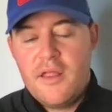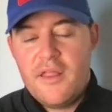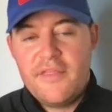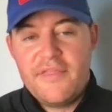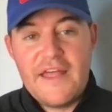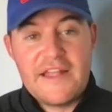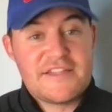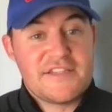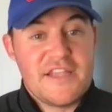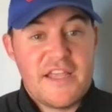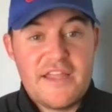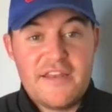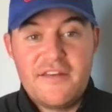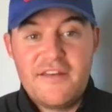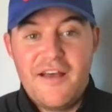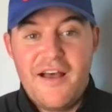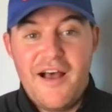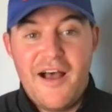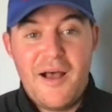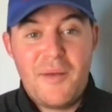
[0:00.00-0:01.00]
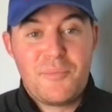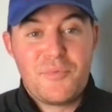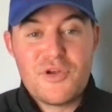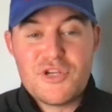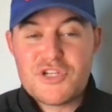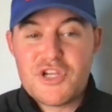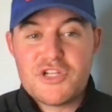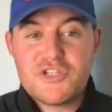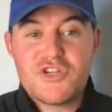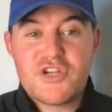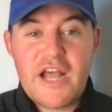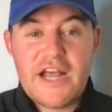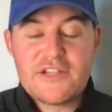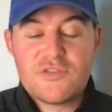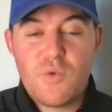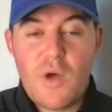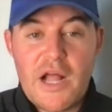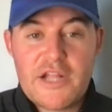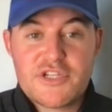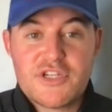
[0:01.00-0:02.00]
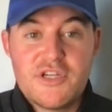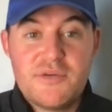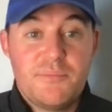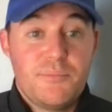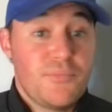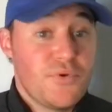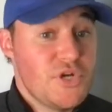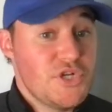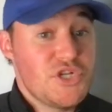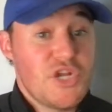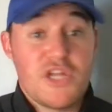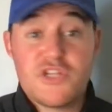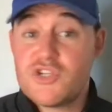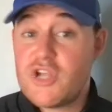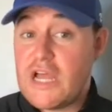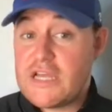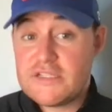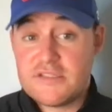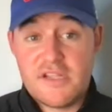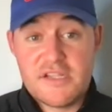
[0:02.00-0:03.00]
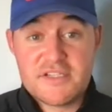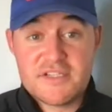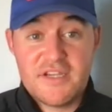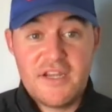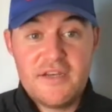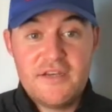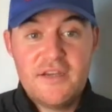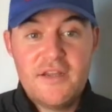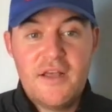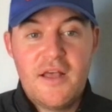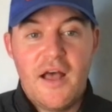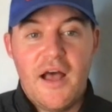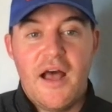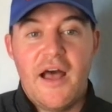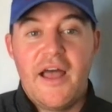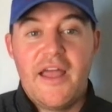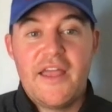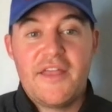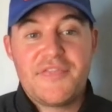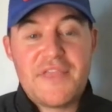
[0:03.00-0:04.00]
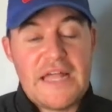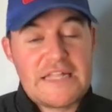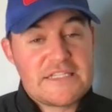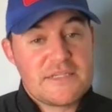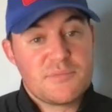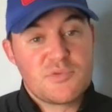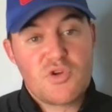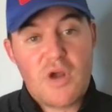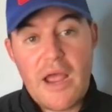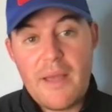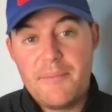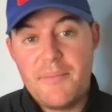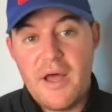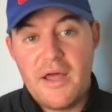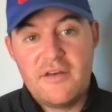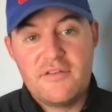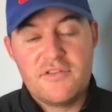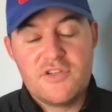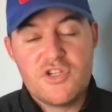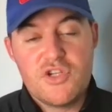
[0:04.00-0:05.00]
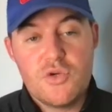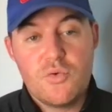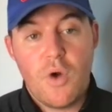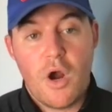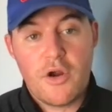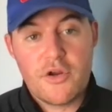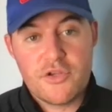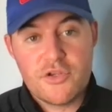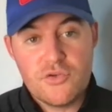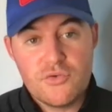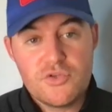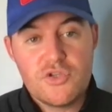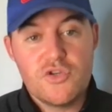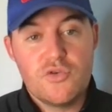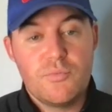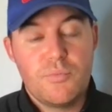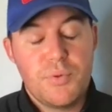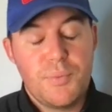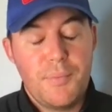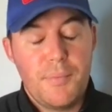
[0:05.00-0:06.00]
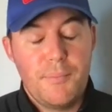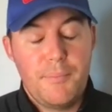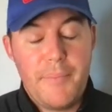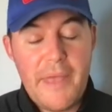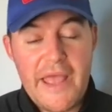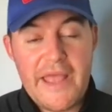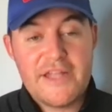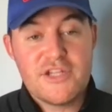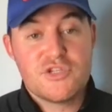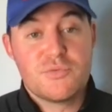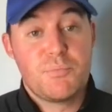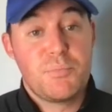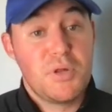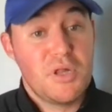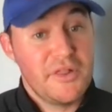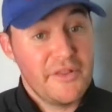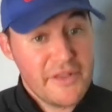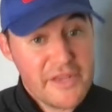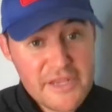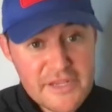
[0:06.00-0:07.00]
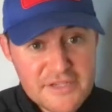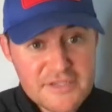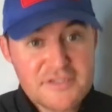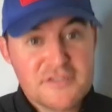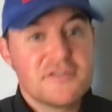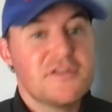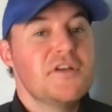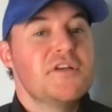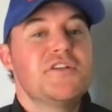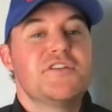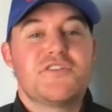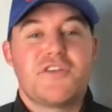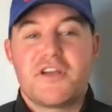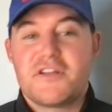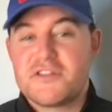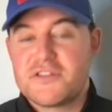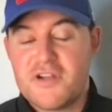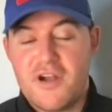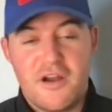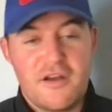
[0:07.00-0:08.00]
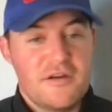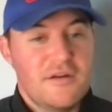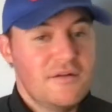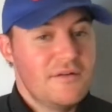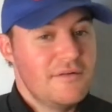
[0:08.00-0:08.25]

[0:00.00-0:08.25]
that's it. Appreciate you guys watching. Appreciate you guys listening. Hit that subscribe button to our YouTube page, please, so I can start